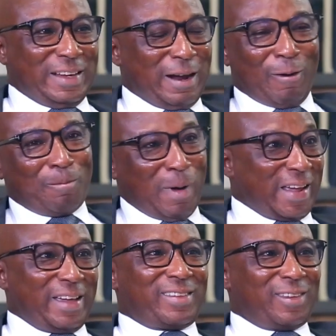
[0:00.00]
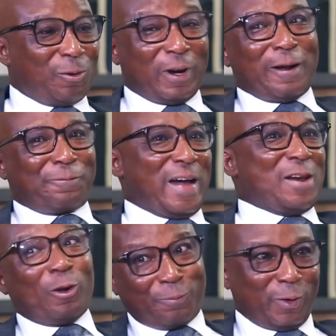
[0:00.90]
in our market, you rather
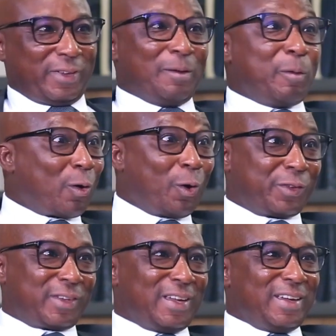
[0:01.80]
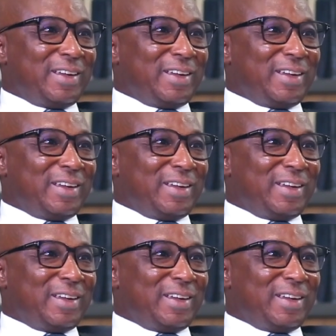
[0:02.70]
find not for sale because